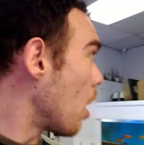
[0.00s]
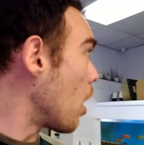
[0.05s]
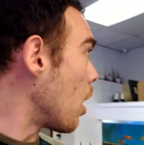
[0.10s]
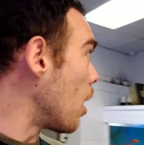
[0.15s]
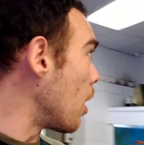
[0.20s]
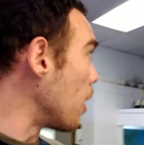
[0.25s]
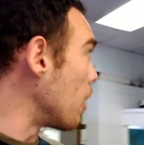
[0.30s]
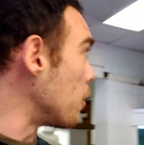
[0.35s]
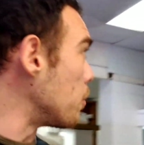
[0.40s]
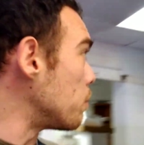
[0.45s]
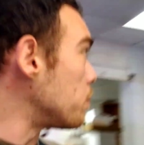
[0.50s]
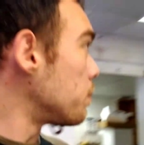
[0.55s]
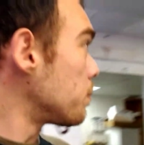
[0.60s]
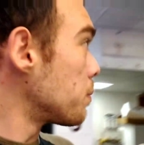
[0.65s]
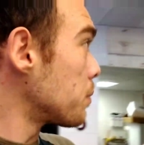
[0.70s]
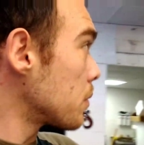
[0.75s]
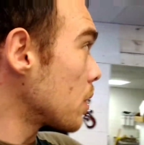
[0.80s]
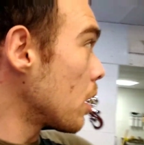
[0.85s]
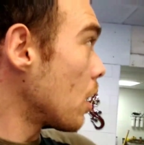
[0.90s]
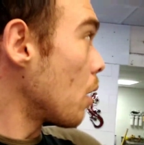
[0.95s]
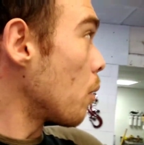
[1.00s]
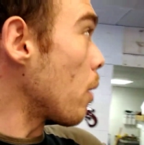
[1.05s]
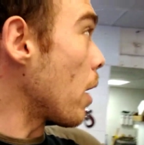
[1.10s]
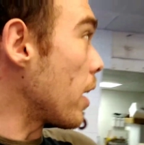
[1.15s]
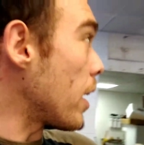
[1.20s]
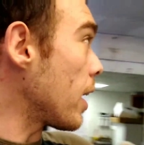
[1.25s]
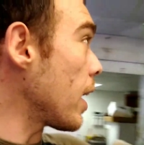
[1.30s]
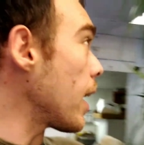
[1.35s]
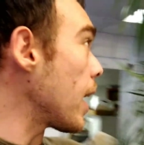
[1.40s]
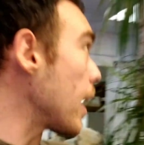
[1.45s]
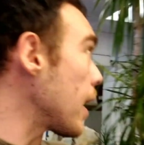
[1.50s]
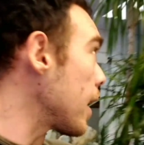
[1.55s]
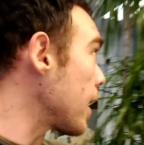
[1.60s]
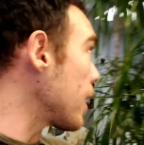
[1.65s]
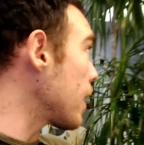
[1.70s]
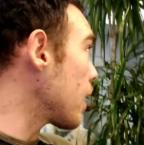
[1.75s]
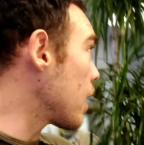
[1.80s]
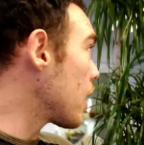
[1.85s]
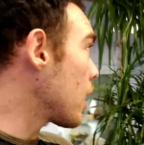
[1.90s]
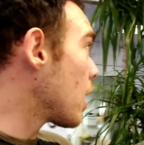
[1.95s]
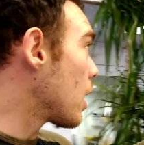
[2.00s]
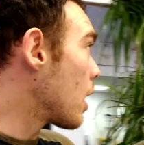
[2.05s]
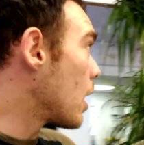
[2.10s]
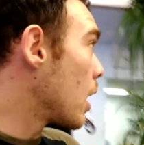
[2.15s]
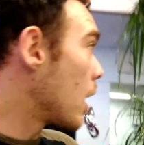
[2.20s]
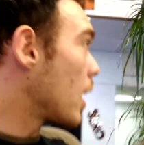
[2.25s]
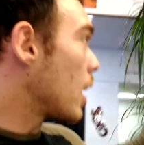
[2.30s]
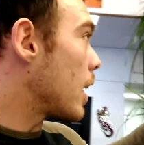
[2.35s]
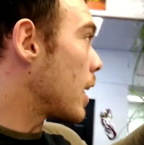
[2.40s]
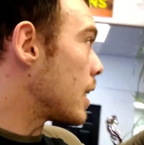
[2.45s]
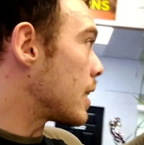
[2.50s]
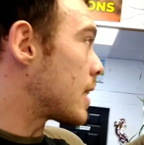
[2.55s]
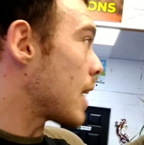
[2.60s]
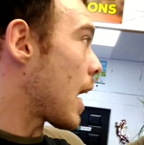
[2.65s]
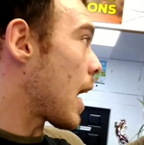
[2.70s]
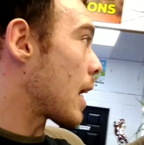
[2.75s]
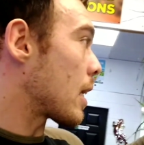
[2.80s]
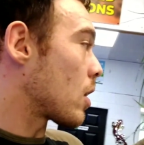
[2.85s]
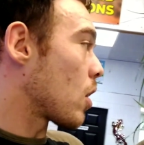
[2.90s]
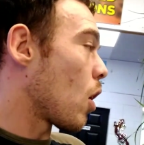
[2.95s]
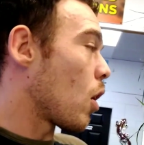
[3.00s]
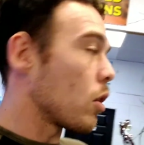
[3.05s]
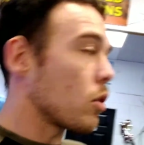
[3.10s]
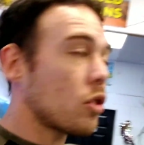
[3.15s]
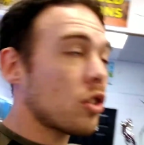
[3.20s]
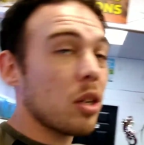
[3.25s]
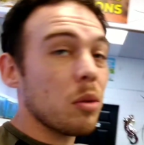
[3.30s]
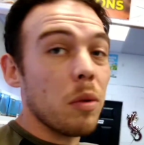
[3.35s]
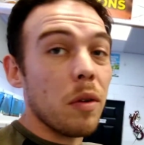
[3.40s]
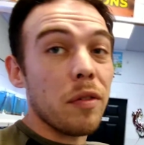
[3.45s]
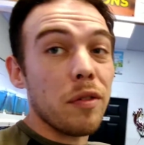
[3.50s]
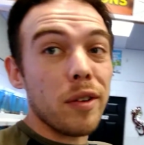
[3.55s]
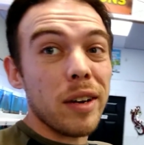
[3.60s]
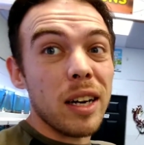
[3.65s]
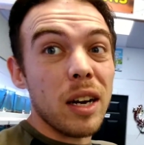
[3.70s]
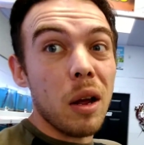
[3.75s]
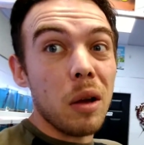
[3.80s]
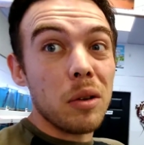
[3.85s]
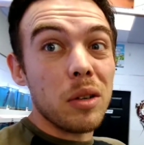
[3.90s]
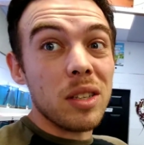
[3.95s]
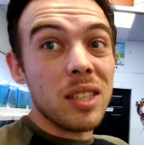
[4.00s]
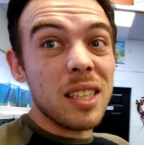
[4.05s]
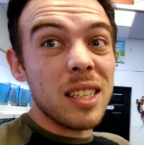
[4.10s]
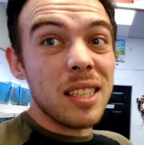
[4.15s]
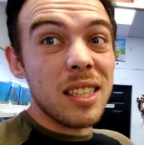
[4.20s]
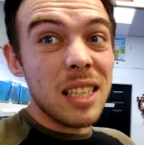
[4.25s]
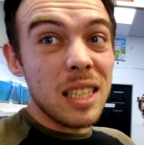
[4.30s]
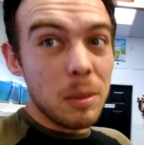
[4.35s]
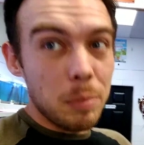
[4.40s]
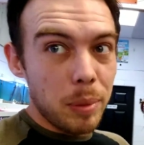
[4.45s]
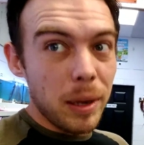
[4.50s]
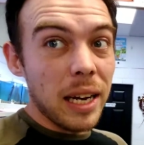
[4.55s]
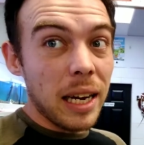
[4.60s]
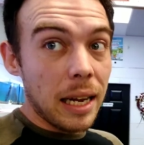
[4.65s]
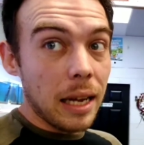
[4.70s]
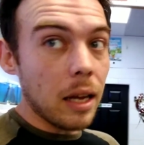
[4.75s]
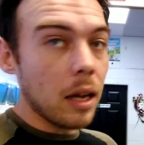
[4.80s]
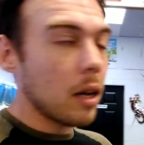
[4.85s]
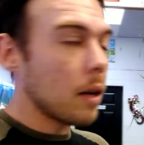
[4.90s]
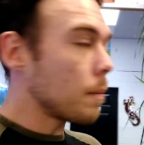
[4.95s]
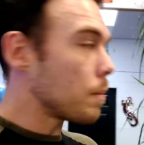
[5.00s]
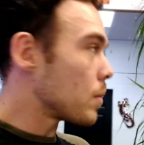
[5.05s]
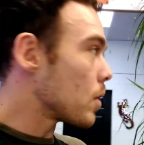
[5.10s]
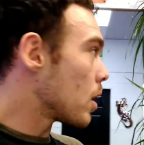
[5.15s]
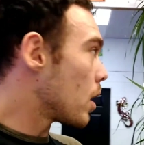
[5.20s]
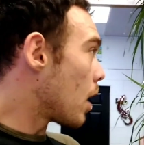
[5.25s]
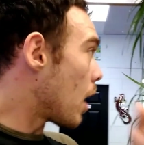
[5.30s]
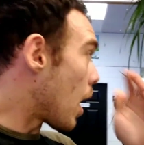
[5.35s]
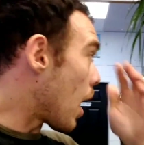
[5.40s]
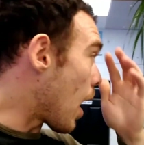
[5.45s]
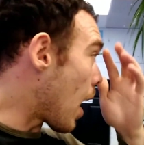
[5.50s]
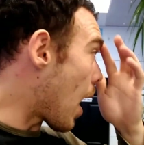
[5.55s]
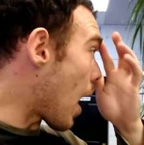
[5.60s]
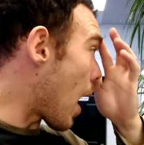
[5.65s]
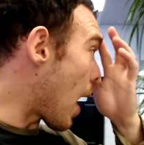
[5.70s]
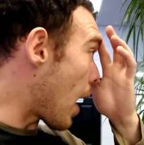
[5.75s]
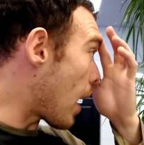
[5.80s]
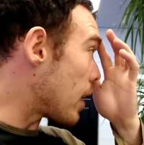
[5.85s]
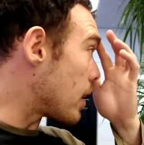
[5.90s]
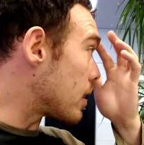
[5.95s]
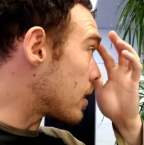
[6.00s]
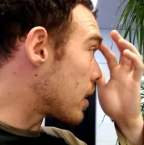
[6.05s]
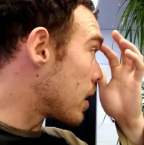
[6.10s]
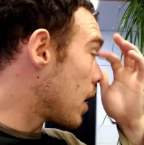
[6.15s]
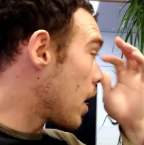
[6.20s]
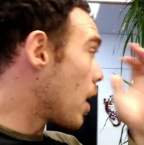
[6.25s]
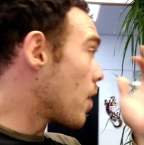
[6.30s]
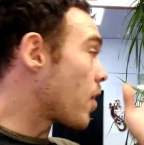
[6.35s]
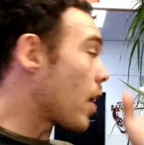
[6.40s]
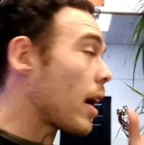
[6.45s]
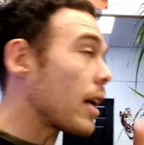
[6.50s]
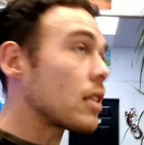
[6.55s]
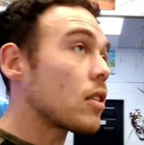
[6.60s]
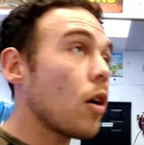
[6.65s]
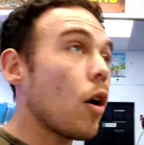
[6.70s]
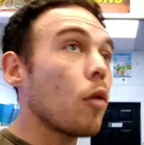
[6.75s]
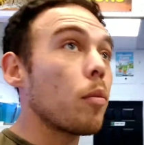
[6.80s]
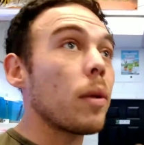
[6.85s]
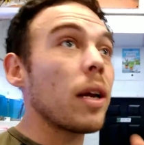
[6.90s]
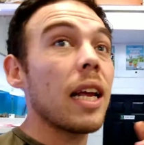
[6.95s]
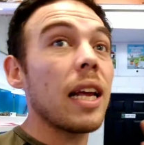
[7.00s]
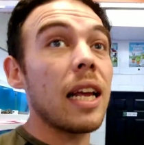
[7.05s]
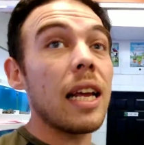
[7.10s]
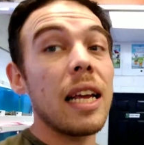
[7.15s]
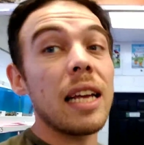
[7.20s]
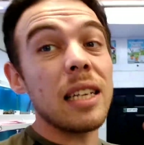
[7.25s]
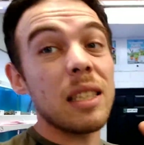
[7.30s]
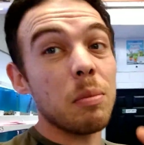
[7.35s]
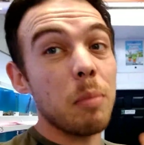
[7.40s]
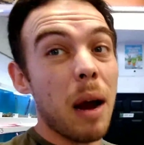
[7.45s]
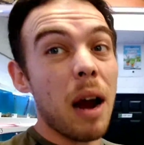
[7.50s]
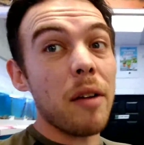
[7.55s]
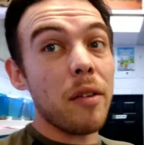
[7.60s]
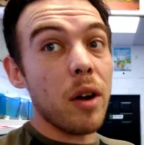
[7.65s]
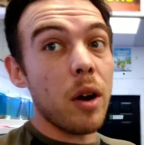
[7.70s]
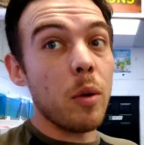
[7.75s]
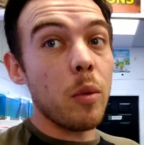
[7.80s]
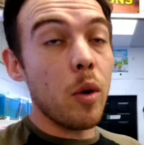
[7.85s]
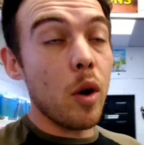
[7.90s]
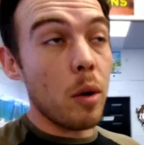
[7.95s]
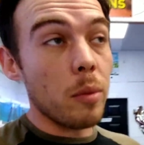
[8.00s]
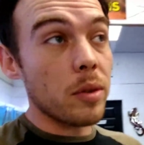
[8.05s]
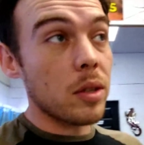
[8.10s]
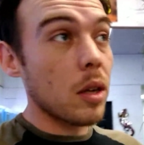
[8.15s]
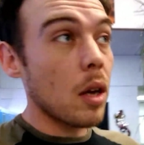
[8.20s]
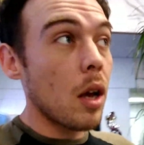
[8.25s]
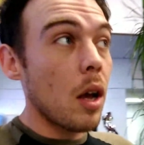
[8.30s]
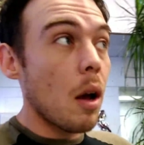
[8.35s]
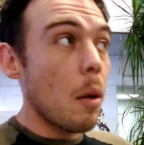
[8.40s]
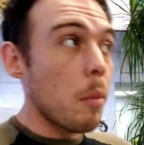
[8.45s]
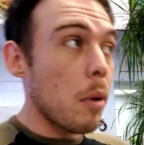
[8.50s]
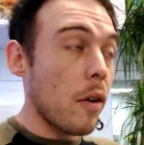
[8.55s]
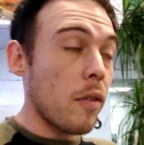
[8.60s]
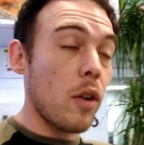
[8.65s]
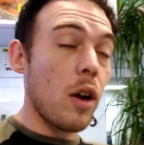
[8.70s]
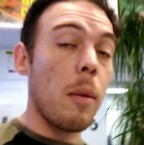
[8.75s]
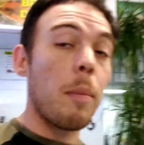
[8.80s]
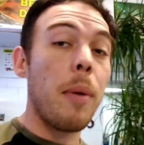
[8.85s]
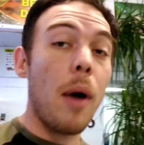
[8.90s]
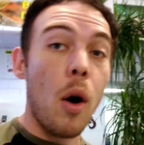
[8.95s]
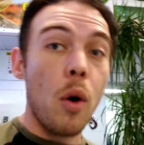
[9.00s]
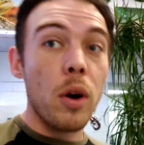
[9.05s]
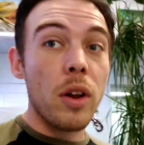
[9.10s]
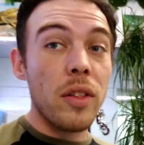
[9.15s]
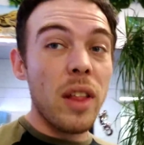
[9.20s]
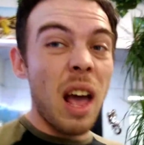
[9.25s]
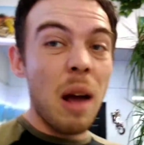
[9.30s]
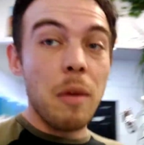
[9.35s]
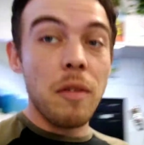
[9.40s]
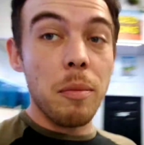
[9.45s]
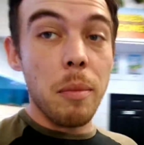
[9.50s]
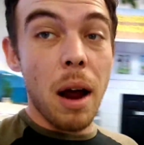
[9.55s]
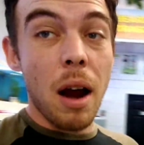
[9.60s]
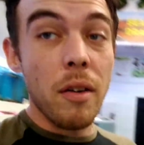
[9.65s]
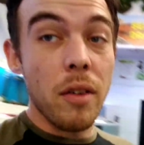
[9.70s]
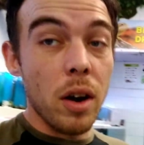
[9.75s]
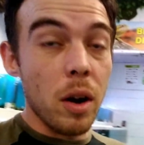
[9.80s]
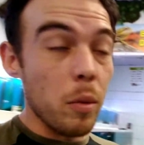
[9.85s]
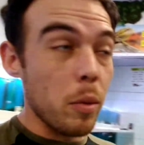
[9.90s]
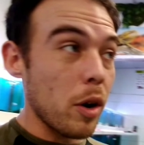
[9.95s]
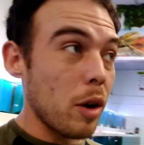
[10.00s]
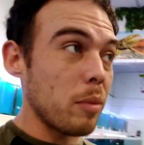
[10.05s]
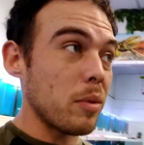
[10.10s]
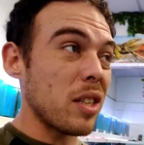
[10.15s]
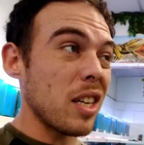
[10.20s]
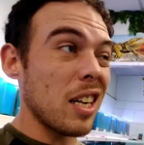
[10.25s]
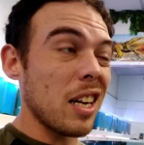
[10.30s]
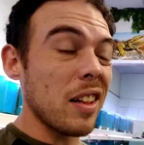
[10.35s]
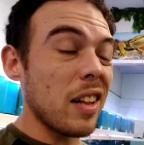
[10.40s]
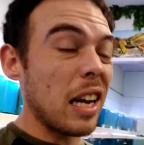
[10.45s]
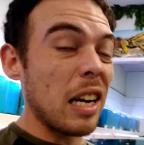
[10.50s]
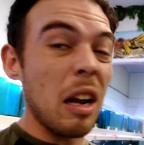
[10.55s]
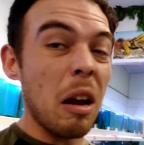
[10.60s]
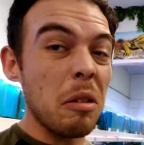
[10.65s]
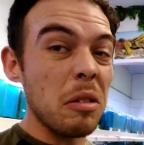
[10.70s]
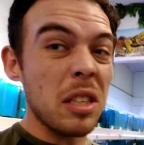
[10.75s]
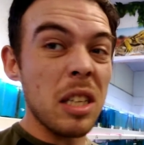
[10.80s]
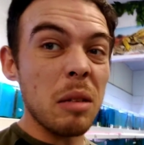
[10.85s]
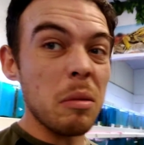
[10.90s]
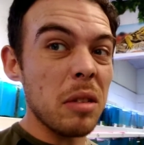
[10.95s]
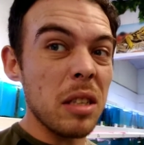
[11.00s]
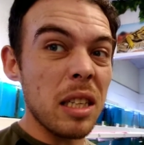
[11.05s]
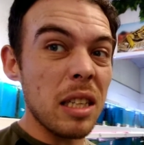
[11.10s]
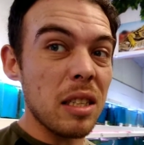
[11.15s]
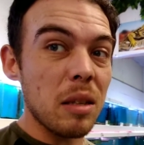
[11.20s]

And he's had like 2 or 3 locusts since he's been here, and they told me he eats Mario worms. But I've got a bowl in there with Mario worms in, and they don't seem to